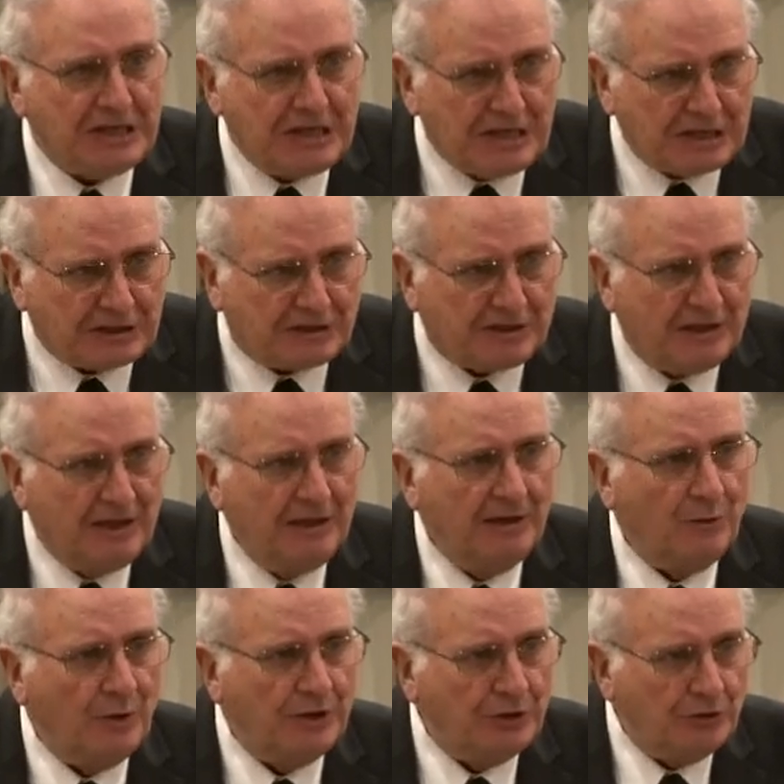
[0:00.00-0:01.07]
eat
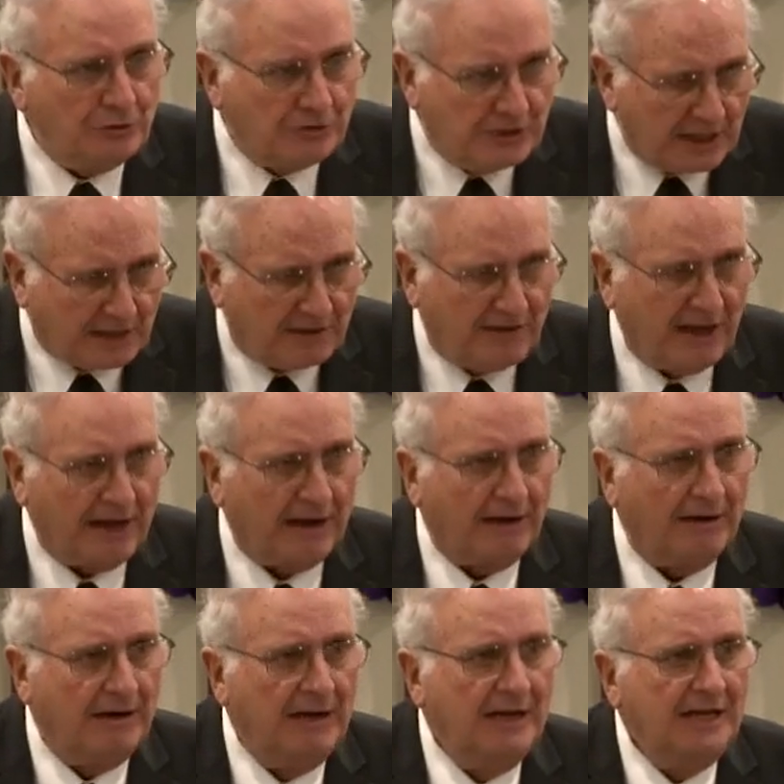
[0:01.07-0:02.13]
when you get there.